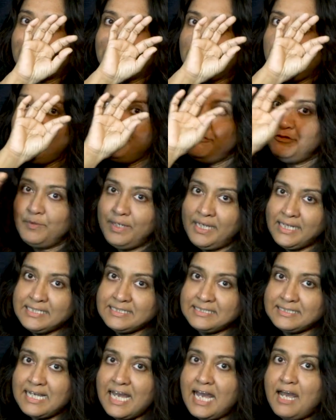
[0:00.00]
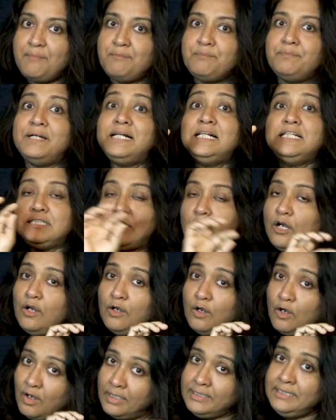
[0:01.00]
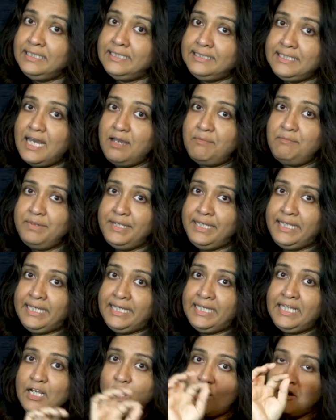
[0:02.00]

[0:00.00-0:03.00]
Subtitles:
give you examples on the thumbnail